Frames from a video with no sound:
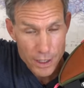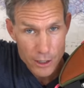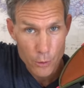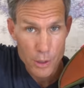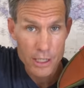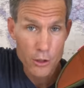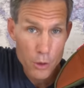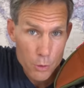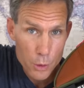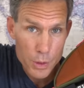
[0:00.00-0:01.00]
And Green
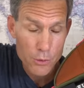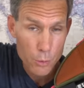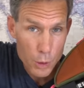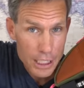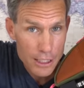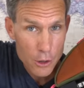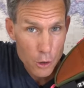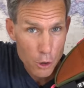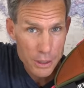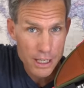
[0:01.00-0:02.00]
Guru is really
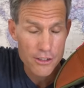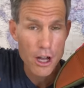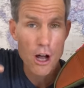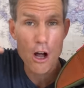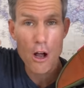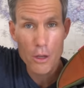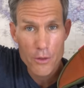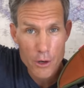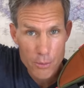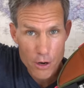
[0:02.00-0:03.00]
cool because all
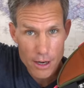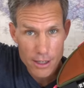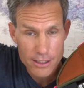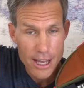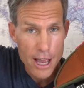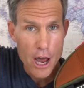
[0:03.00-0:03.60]
of their products